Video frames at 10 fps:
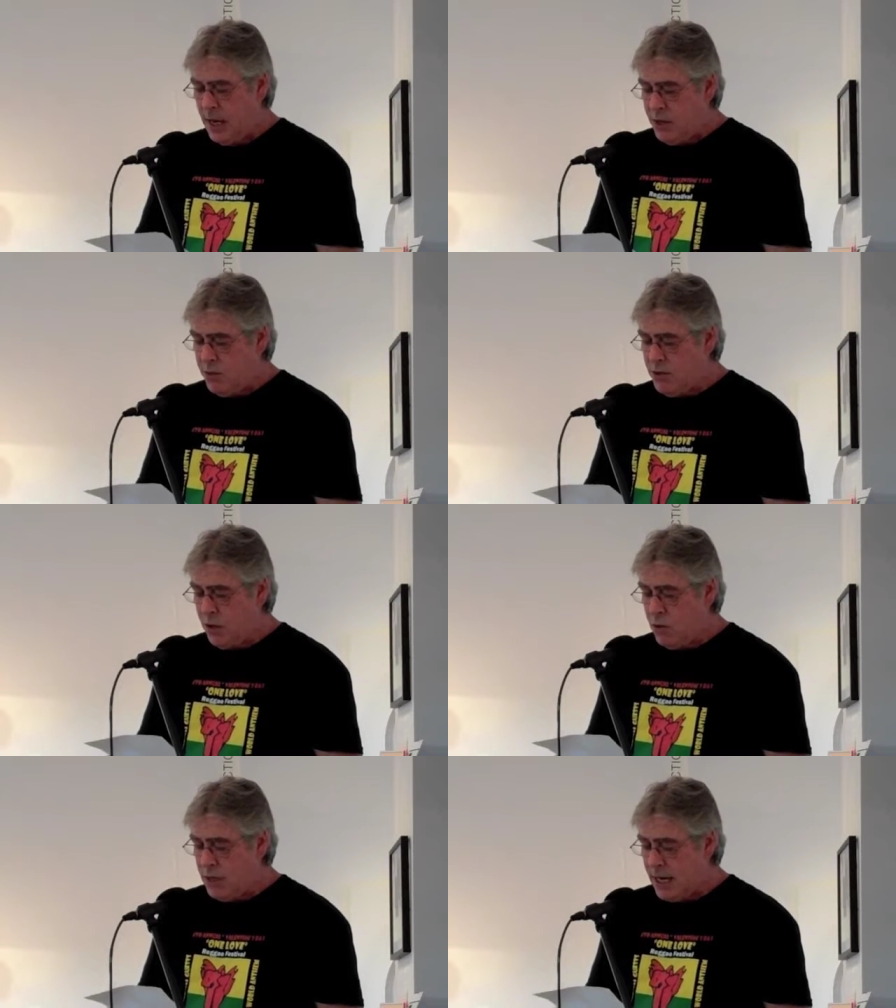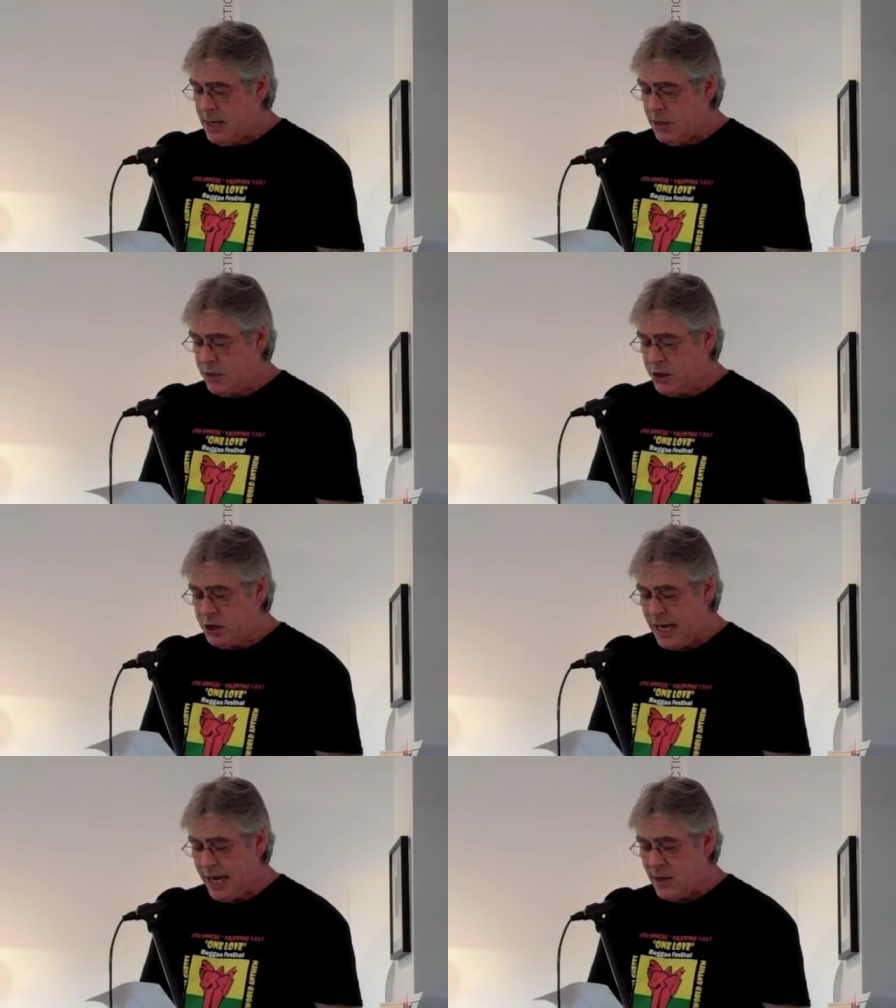You don't
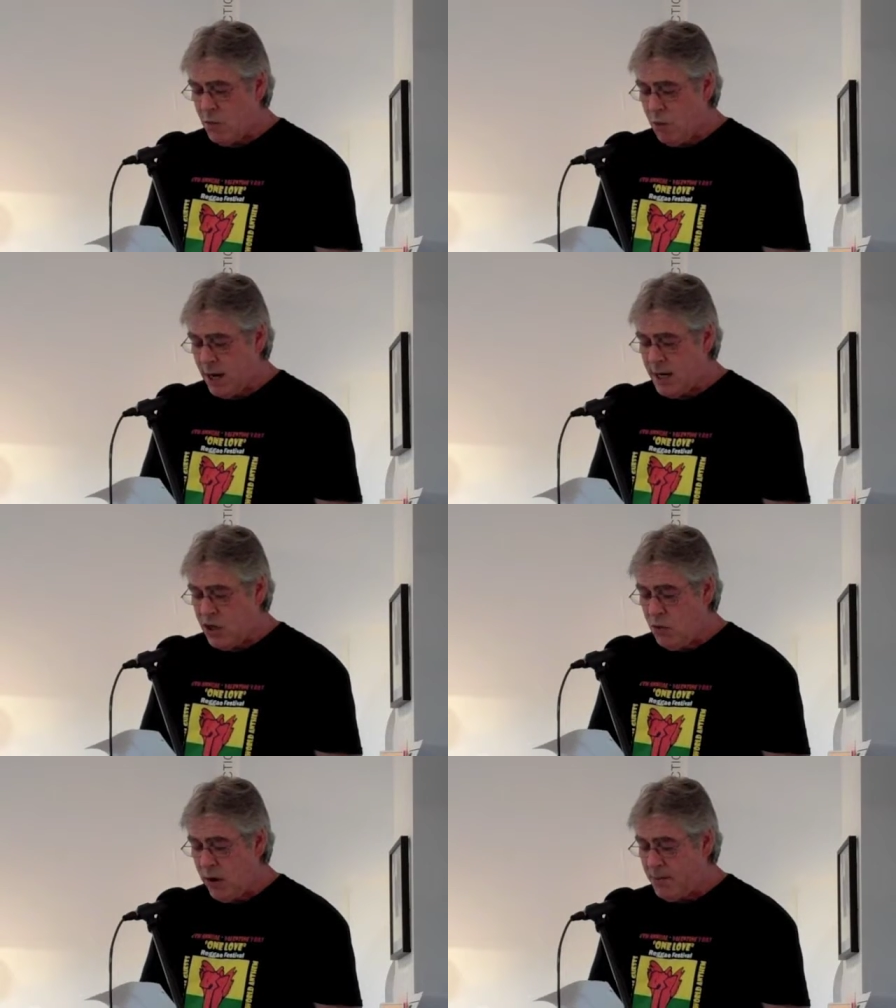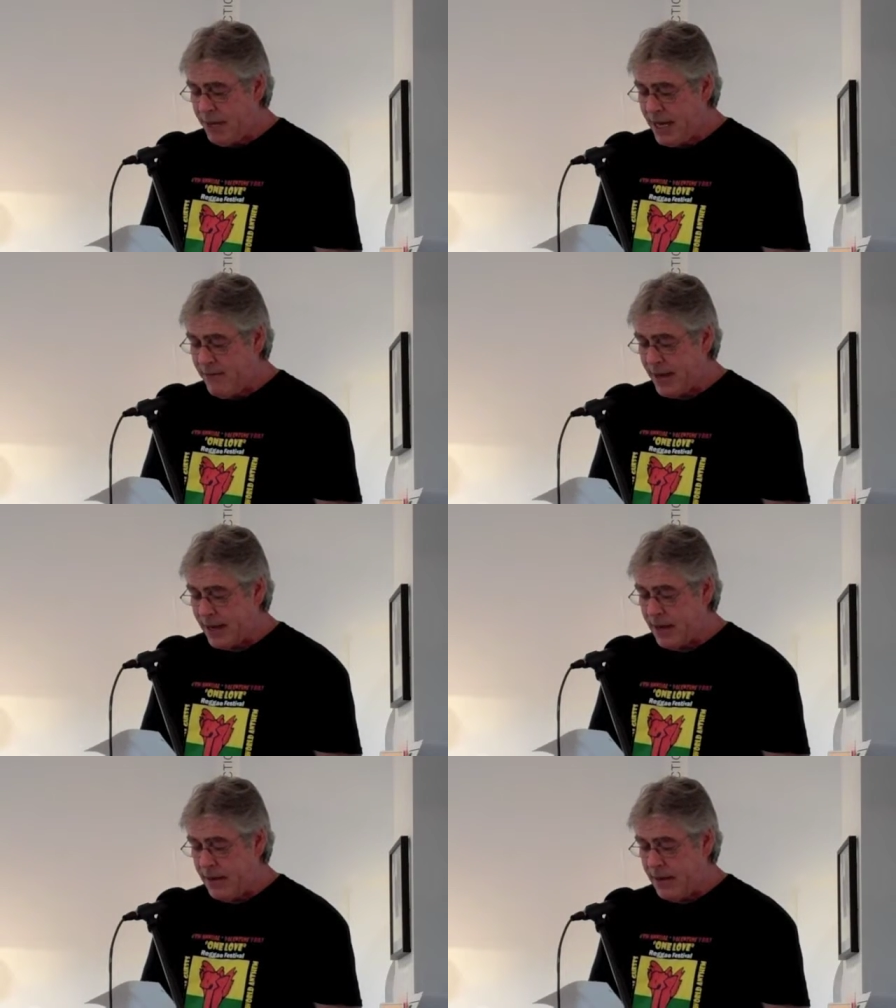understand what you are paving.